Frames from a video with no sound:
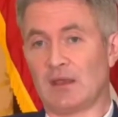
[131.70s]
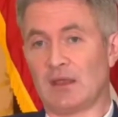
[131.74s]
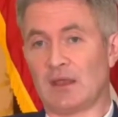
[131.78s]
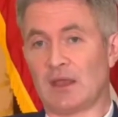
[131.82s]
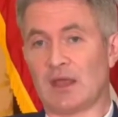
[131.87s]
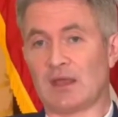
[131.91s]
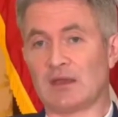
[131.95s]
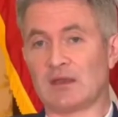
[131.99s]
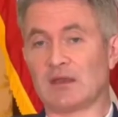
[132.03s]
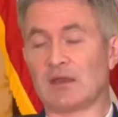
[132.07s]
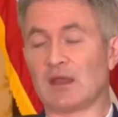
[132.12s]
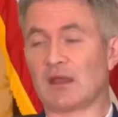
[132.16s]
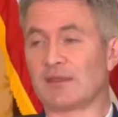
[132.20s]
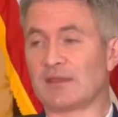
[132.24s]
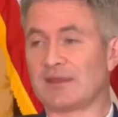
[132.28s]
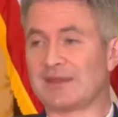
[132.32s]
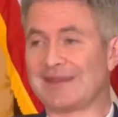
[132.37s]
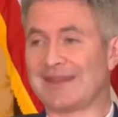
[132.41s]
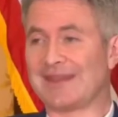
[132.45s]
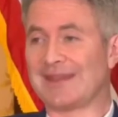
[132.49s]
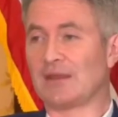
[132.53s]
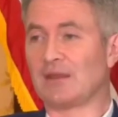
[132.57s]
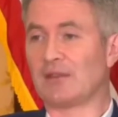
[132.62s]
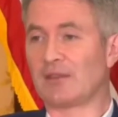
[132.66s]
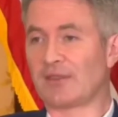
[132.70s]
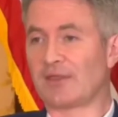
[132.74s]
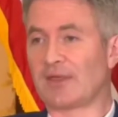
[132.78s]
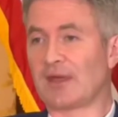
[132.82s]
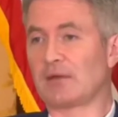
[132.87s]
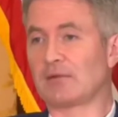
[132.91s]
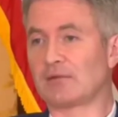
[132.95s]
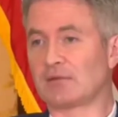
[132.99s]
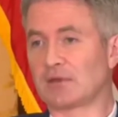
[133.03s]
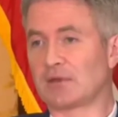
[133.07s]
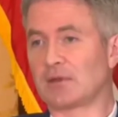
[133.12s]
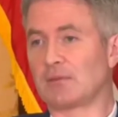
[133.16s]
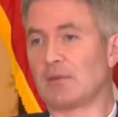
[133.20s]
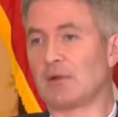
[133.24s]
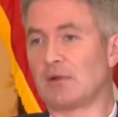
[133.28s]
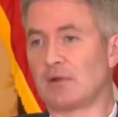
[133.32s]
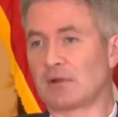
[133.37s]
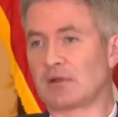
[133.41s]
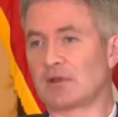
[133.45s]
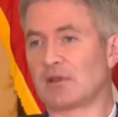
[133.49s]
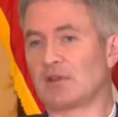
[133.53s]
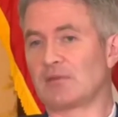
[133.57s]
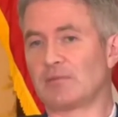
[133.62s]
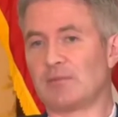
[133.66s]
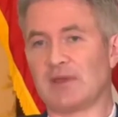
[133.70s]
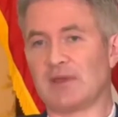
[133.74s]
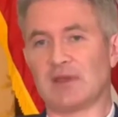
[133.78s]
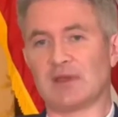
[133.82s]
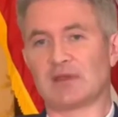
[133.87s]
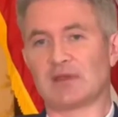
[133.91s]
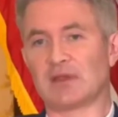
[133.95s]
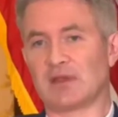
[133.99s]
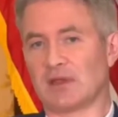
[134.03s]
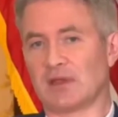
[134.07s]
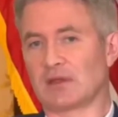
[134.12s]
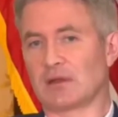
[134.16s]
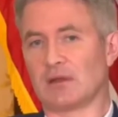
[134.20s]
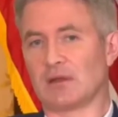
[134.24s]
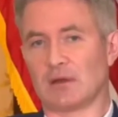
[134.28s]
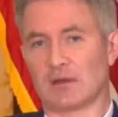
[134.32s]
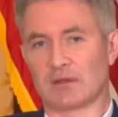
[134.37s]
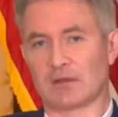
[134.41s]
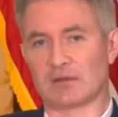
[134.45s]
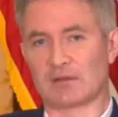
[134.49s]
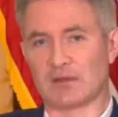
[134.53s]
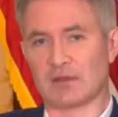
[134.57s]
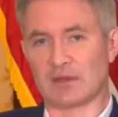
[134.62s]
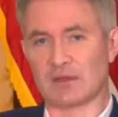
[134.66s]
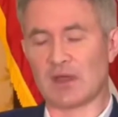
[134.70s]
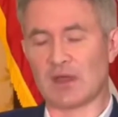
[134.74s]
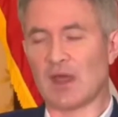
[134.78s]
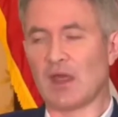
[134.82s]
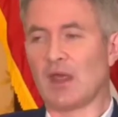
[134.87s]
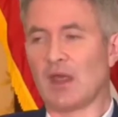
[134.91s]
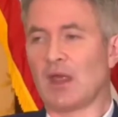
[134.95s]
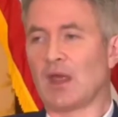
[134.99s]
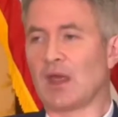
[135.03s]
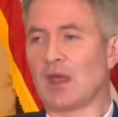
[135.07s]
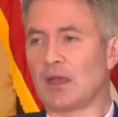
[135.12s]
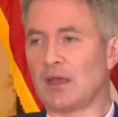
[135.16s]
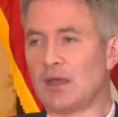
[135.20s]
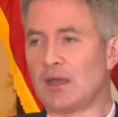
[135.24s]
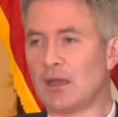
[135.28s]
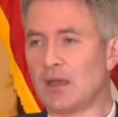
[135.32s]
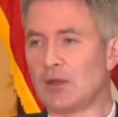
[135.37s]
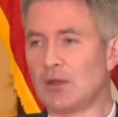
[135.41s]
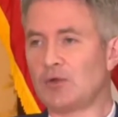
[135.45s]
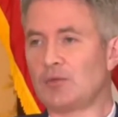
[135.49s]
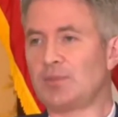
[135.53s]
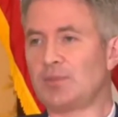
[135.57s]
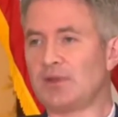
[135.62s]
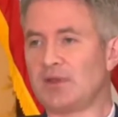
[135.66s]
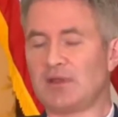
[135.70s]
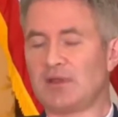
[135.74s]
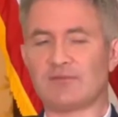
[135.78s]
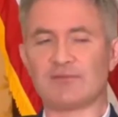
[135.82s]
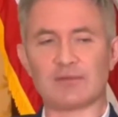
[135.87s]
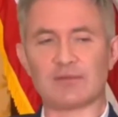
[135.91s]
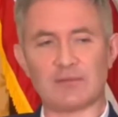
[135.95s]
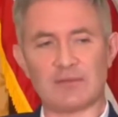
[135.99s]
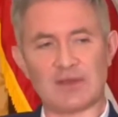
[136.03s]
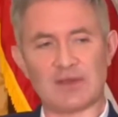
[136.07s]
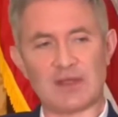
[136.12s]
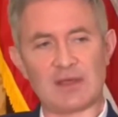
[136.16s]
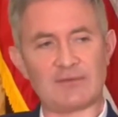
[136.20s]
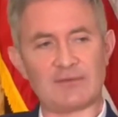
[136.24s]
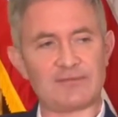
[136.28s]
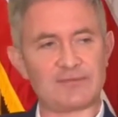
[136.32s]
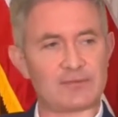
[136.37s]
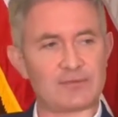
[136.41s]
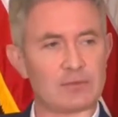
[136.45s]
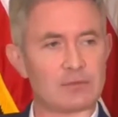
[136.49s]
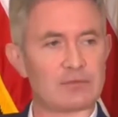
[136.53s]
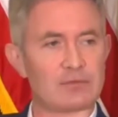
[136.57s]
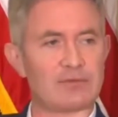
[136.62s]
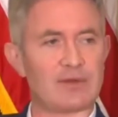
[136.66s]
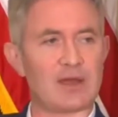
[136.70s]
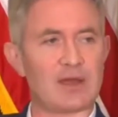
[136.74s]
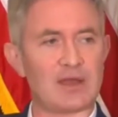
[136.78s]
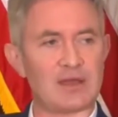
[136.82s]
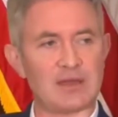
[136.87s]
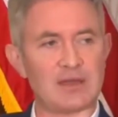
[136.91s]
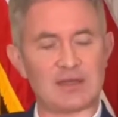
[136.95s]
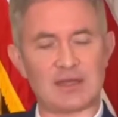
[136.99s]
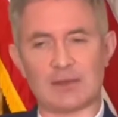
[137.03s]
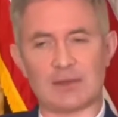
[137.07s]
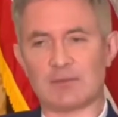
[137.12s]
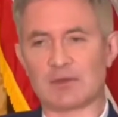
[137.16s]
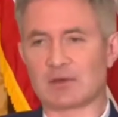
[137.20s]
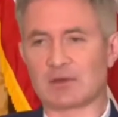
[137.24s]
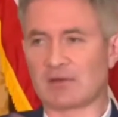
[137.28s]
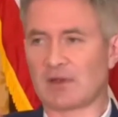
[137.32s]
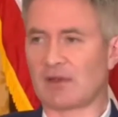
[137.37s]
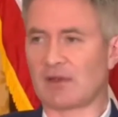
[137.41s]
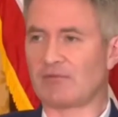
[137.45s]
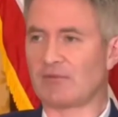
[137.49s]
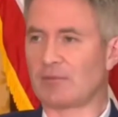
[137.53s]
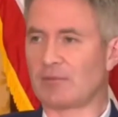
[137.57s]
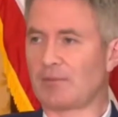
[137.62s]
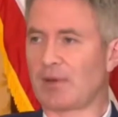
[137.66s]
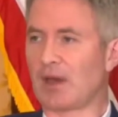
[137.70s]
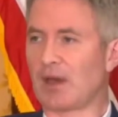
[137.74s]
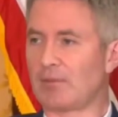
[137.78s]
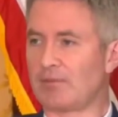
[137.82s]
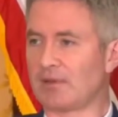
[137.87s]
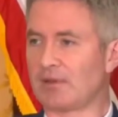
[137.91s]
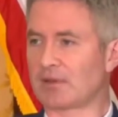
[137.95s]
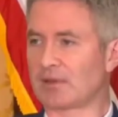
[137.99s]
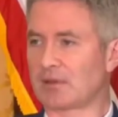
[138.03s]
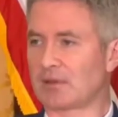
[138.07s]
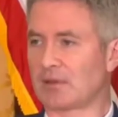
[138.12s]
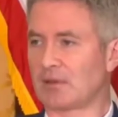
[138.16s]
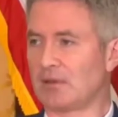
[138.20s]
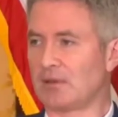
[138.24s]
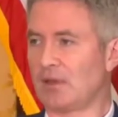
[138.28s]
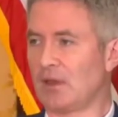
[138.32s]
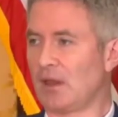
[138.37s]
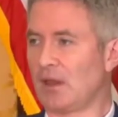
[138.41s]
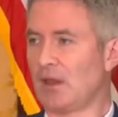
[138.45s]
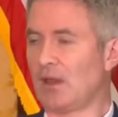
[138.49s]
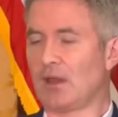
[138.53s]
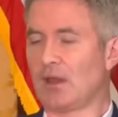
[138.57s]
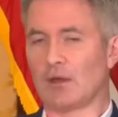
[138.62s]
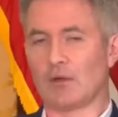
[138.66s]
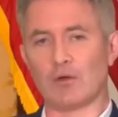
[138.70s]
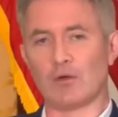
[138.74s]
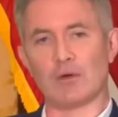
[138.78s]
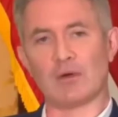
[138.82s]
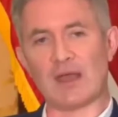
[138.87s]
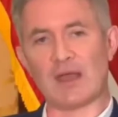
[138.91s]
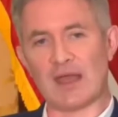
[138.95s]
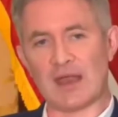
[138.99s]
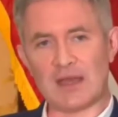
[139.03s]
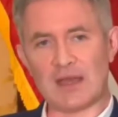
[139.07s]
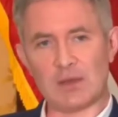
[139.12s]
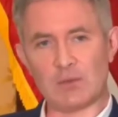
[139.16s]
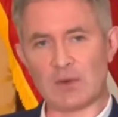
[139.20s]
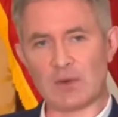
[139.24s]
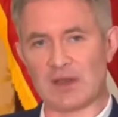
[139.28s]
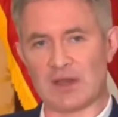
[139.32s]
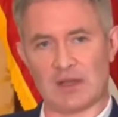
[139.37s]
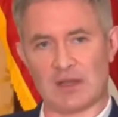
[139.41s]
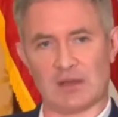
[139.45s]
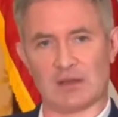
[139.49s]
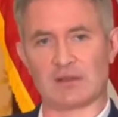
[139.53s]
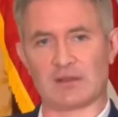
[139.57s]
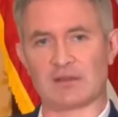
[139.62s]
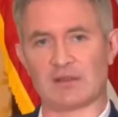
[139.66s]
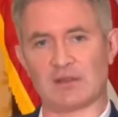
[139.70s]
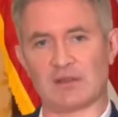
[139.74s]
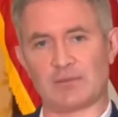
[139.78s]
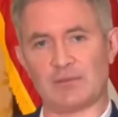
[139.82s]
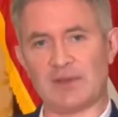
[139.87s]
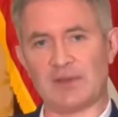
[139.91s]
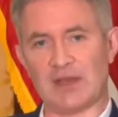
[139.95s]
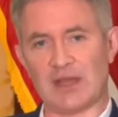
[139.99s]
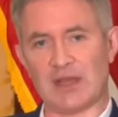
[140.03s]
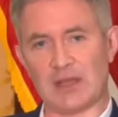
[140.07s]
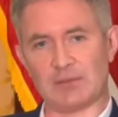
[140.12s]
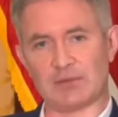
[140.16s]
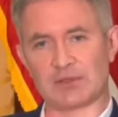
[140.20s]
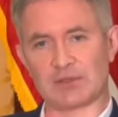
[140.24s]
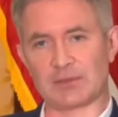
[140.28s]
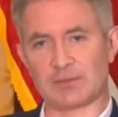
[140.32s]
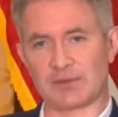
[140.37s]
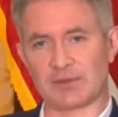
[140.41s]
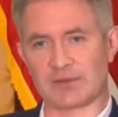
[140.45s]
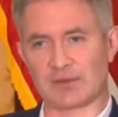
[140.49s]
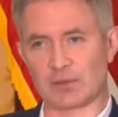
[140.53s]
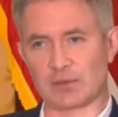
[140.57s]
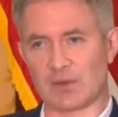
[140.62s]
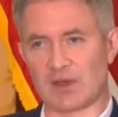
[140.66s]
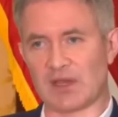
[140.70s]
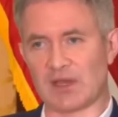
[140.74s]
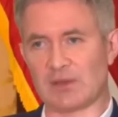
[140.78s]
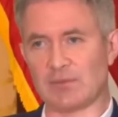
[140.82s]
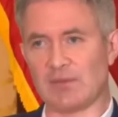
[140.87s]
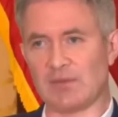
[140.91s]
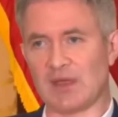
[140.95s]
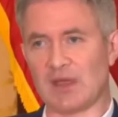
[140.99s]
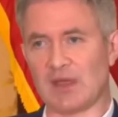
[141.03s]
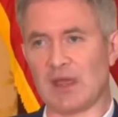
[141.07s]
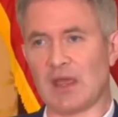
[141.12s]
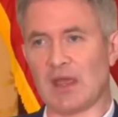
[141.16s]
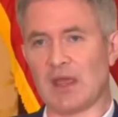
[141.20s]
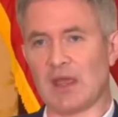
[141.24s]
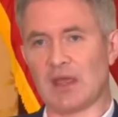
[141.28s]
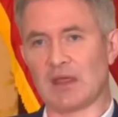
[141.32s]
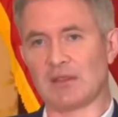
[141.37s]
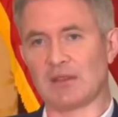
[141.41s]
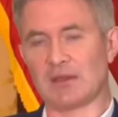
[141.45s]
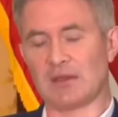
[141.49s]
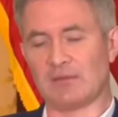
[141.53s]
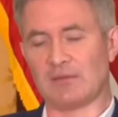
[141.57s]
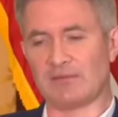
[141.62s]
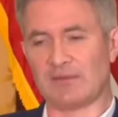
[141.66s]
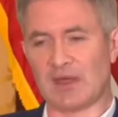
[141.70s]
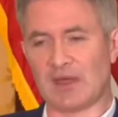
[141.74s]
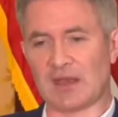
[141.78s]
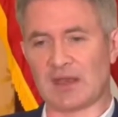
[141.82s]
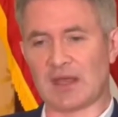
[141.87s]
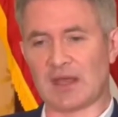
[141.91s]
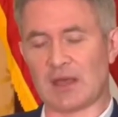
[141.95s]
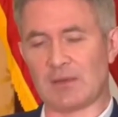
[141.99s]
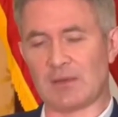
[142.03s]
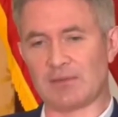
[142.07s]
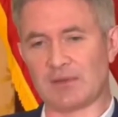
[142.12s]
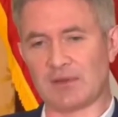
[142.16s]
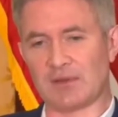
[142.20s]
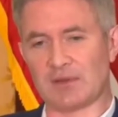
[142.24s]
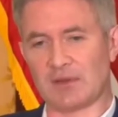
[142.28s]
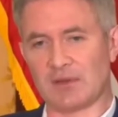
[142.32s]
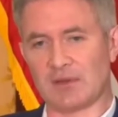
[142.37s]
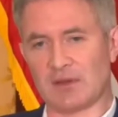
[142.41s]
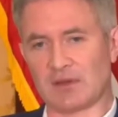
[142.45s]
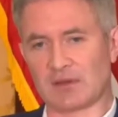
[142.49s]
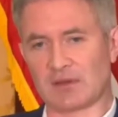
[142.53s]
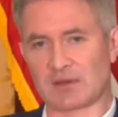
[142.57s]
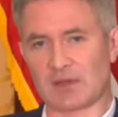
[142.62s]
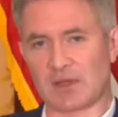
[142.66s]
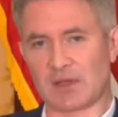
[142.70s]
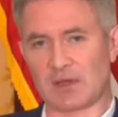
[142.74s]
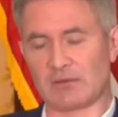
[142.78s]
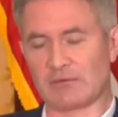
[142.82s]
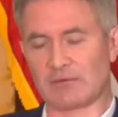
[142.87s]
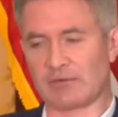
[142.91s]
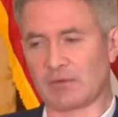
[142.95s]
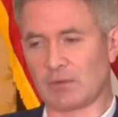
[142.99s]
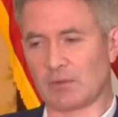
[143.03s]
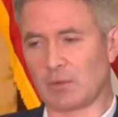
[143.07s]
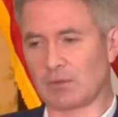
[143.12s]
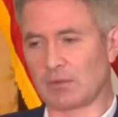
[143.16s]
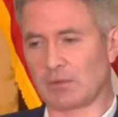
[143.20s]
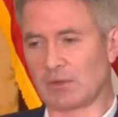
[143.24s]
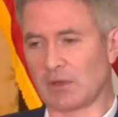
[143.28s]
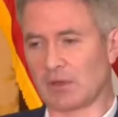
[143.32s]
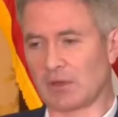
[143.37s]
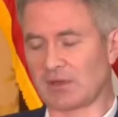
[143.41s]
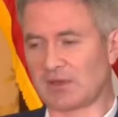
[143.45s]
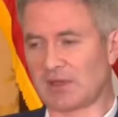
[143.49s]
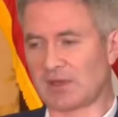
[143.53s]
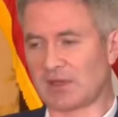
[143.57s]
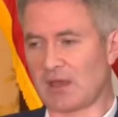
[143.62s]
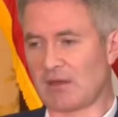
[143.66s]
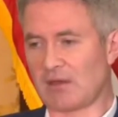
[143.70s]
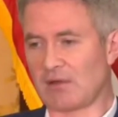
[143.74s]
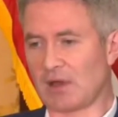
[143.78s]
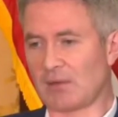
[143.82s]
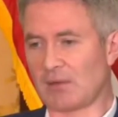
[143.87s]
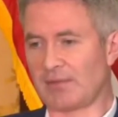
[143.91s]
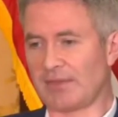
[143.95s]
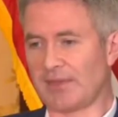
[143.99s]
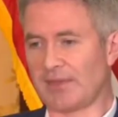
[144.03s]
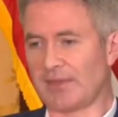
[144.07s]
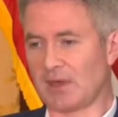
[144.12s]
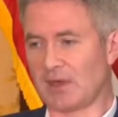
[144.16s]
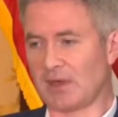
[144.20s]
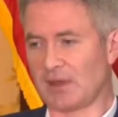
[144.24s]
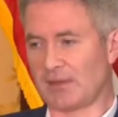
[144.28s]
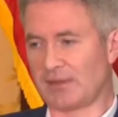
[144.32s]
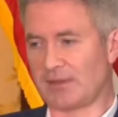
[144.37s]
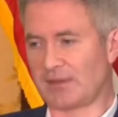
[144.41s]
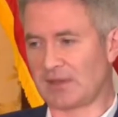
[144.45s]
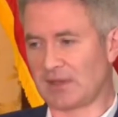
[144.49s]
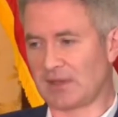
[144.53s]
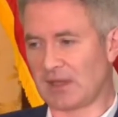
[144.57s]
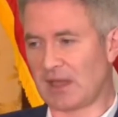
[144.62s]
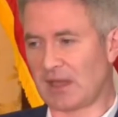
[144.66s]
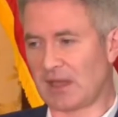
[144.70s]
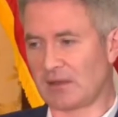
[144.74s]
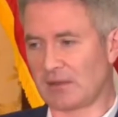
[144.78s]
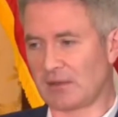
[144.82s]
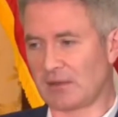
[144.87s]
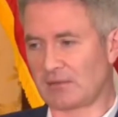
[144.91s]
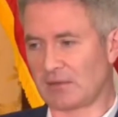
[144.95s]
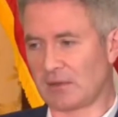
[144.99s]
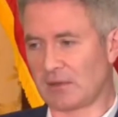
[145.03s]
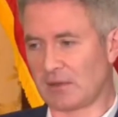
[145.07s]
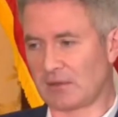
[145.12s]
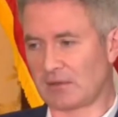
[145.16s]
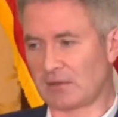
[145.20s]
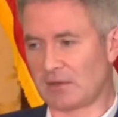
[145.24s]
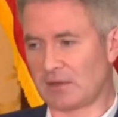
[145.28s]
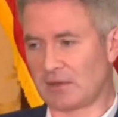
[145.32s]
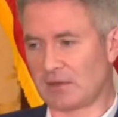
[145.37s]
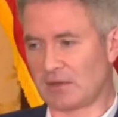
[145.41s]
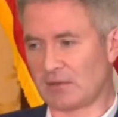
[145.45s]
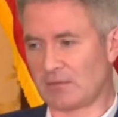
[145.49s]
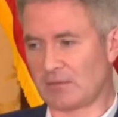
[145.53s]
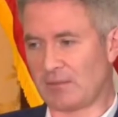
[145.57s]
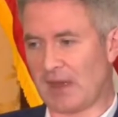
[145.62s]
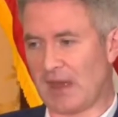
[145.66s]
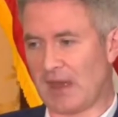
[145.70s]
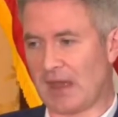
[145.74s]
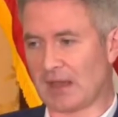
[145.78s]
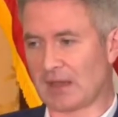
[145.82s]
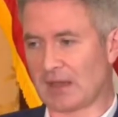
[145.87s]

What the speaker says: and another 10,000 Americans being taken hostage. And nobody from left or right, Democrat, Republican, or anyone else has been able to persuade me that if that happened in this country, we would not tear up the earth to get those hostages back.